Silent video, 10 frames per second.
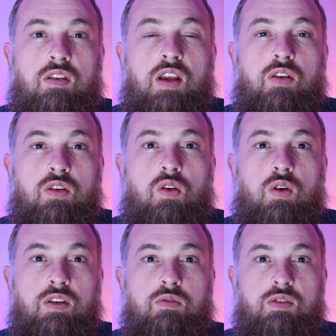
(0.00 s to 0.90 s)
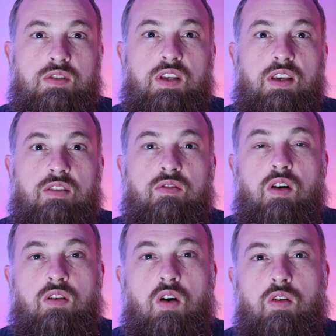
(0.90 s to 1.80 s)
that you're going to receive
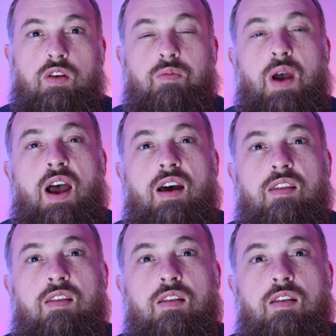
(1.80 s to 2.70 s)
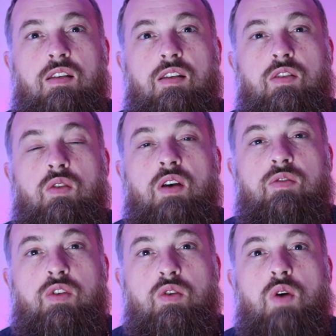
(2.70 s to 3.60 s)
along your path, you'll have
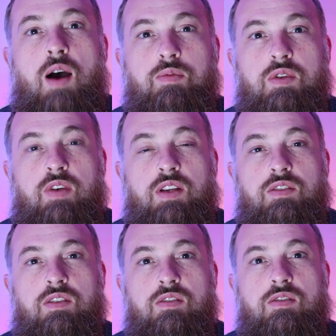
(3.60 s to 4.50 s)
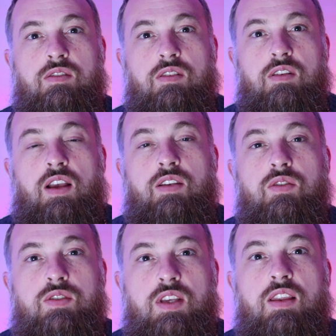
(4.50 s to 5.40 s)
new observations and you'll
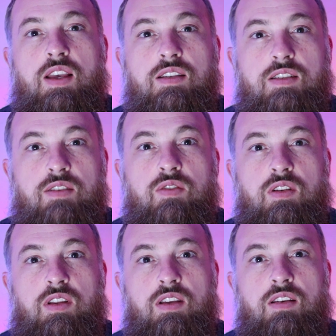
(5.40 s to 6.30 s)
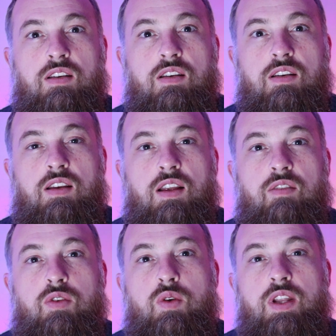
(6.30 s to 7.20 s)
see things differently. And
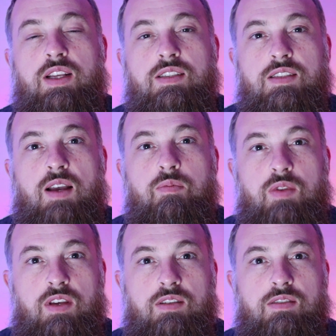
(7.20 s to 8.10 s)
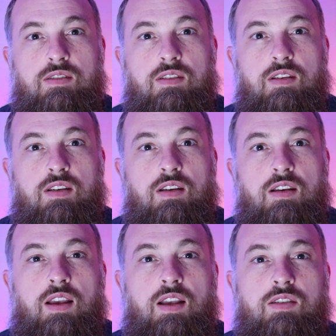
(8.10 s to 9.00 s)
if you can accept this
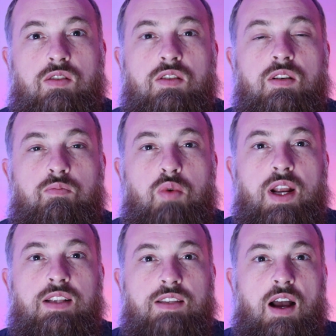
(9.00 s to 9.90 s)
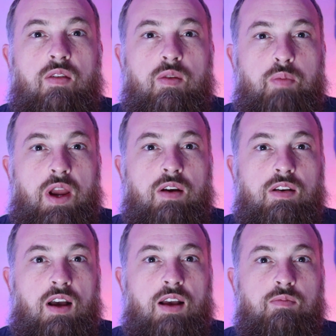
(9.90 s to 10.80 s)
and start to break down the
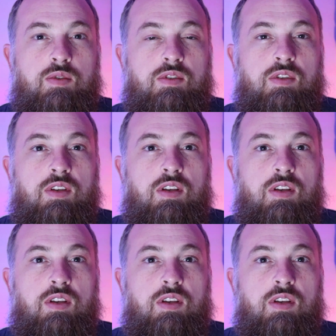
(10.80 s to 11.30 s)
paradigms